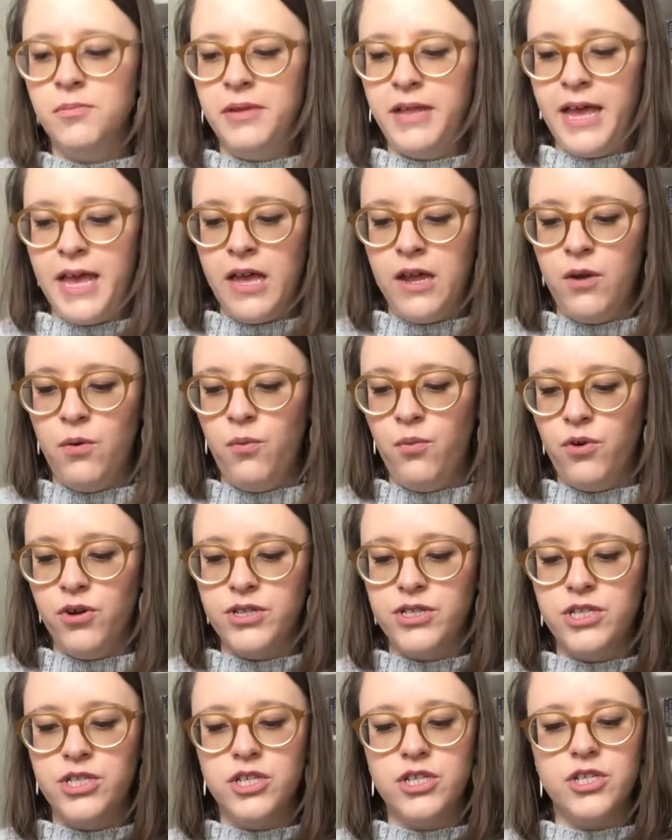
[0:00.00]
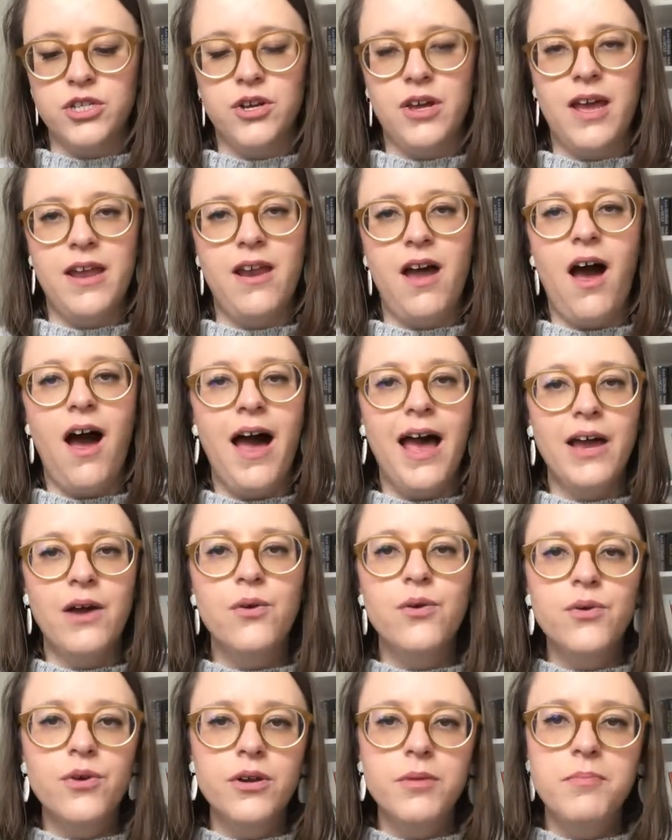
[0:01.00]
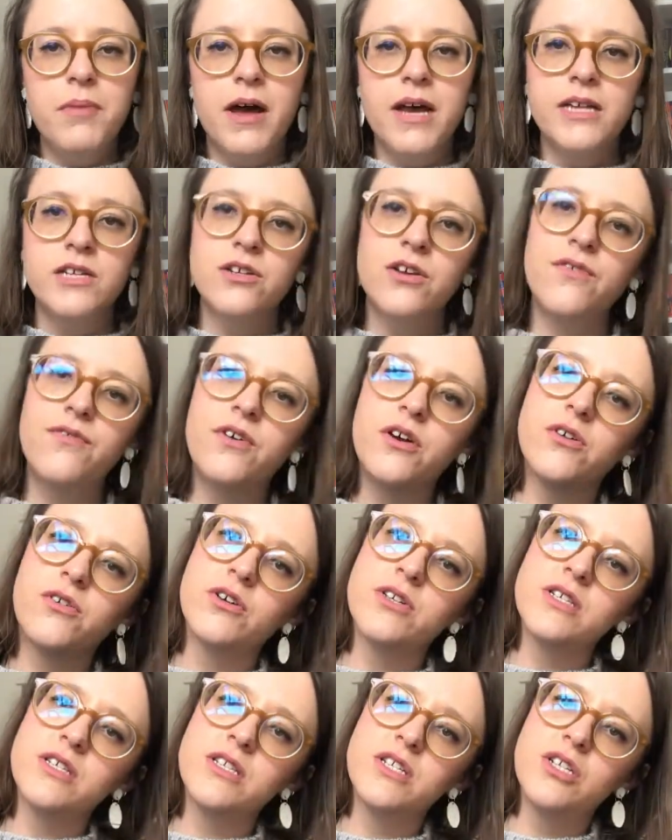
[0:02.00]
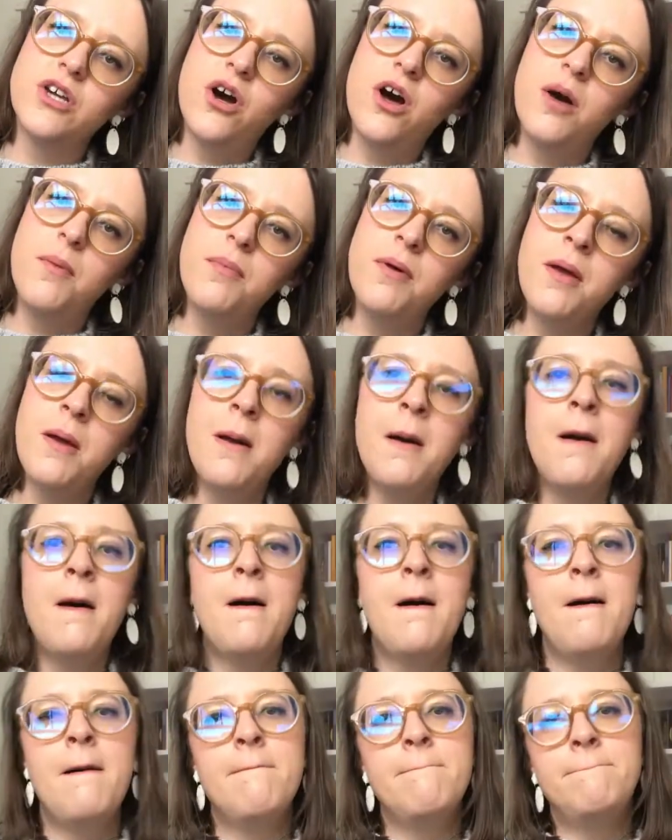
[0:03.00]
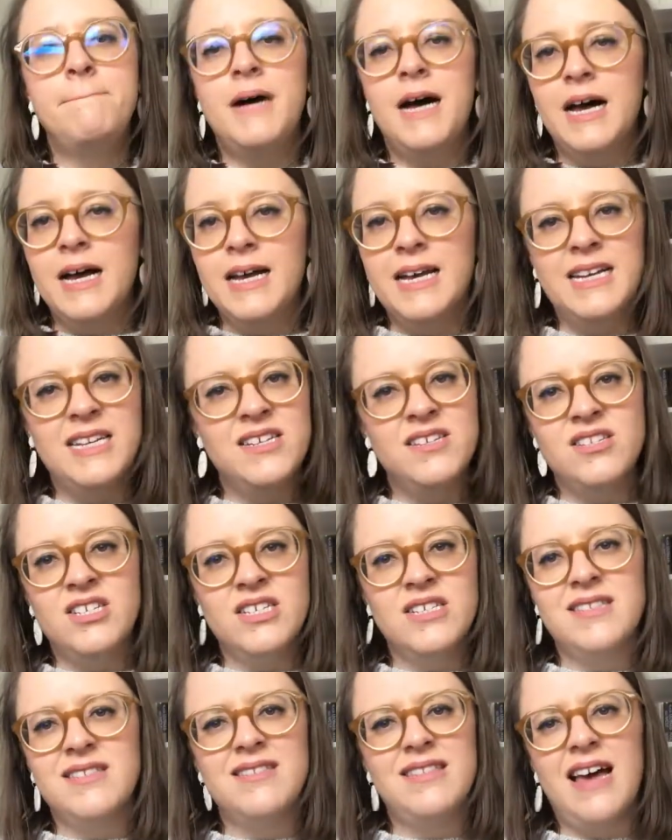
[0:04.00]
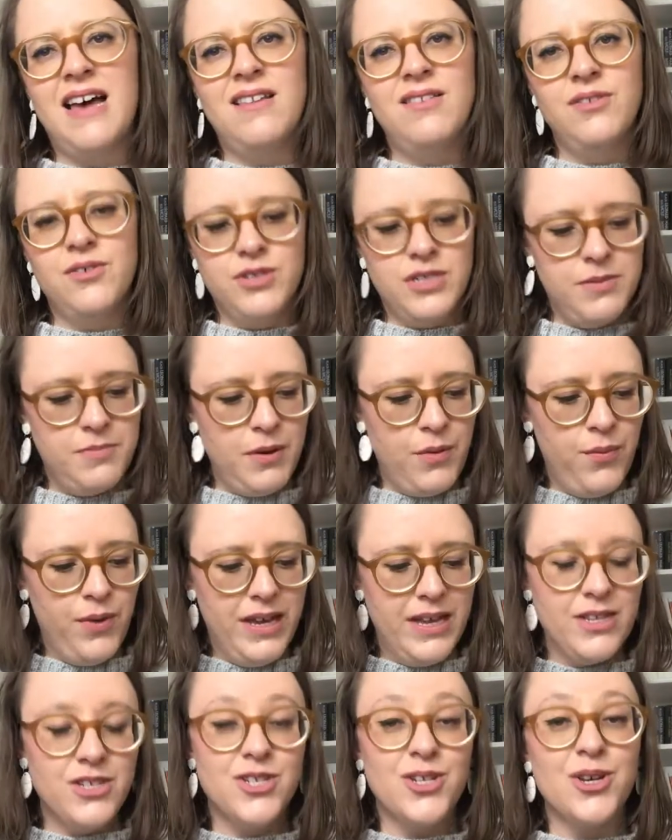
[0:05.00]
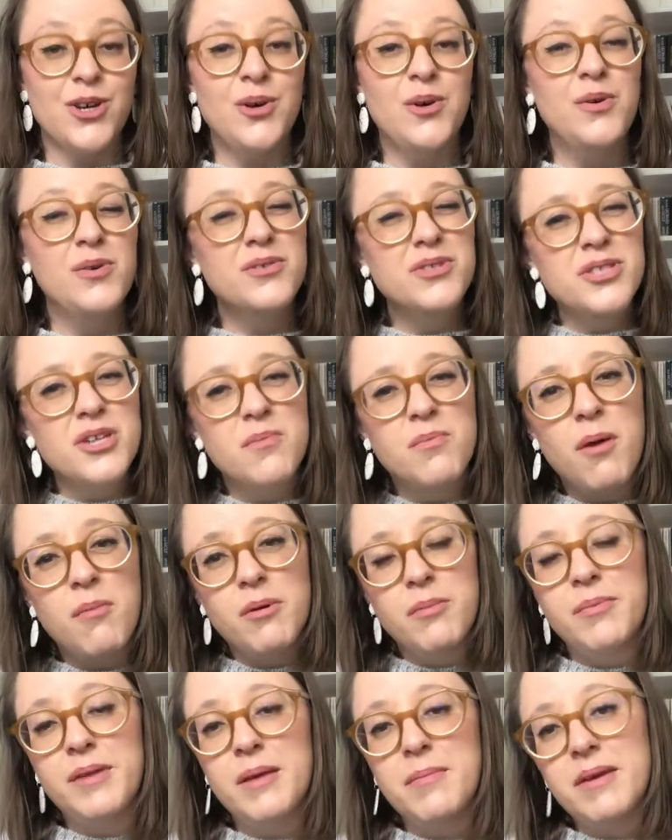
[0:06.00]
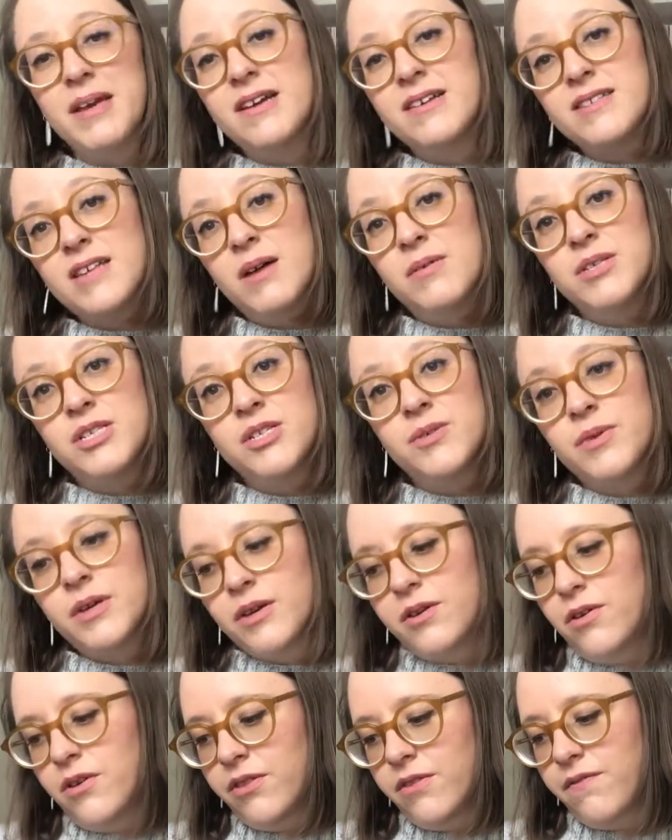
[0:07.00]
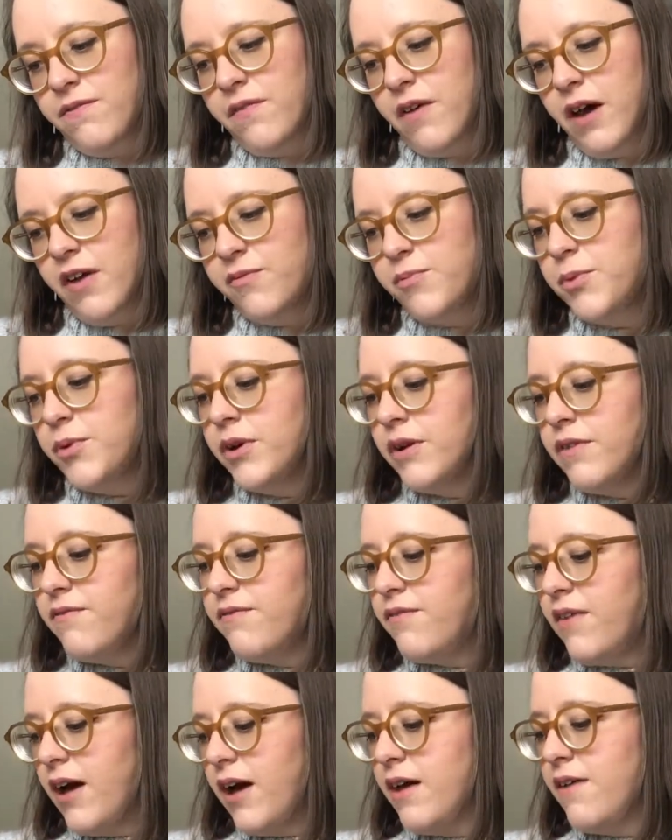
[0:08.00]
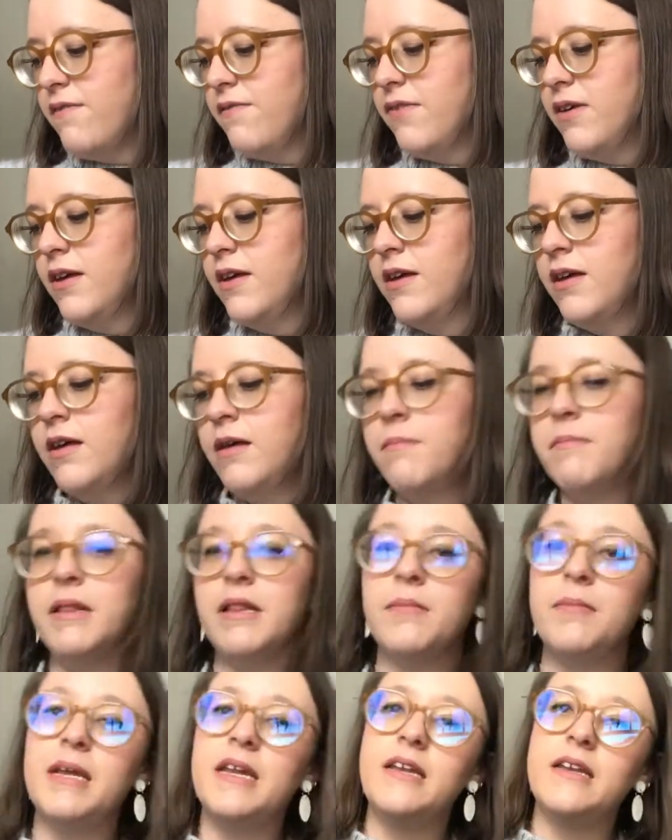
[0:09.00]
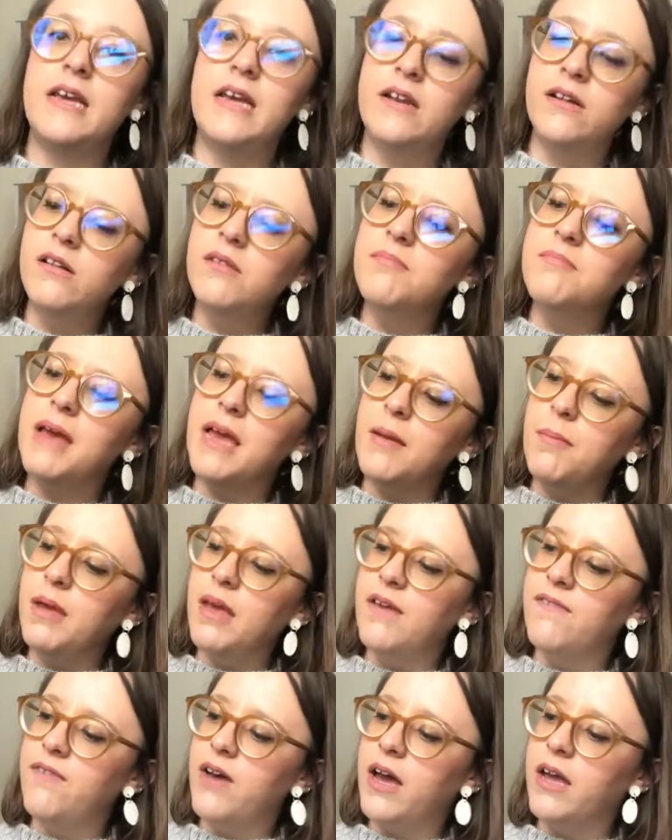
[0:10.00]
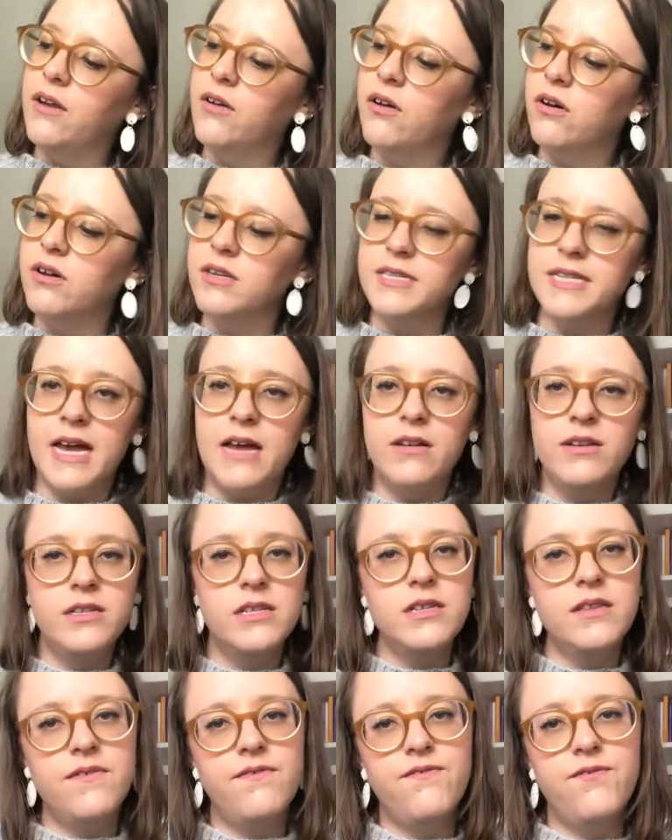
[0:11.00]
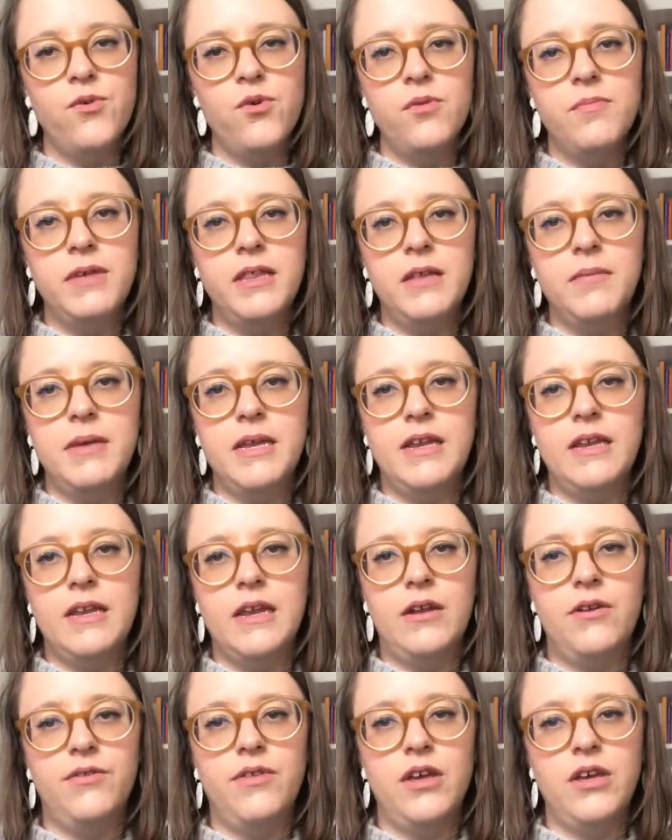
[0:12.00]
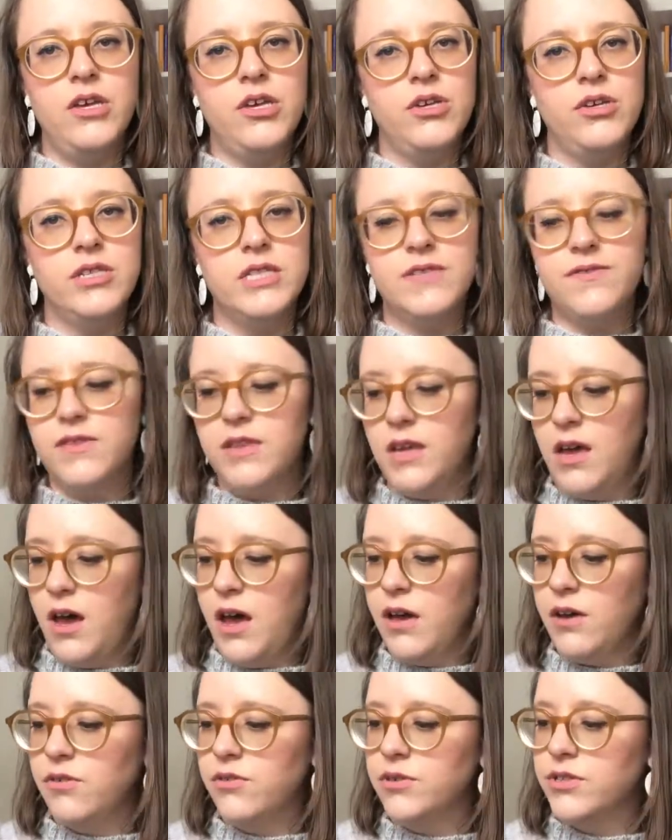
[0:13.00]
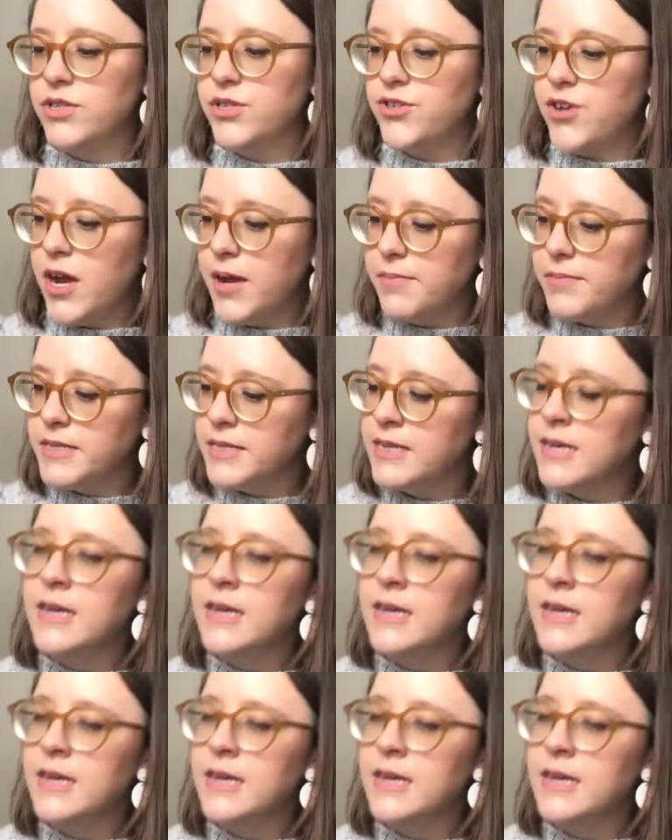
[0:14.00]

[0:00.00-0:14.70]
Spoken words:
plan was to do an I-cord bind off across the top, but that looked a bit weird too. Also probably because I was doing it on the 5.5mm needle. Maybe if I had gone down to the 4mm needle that you use for the I-cord straps,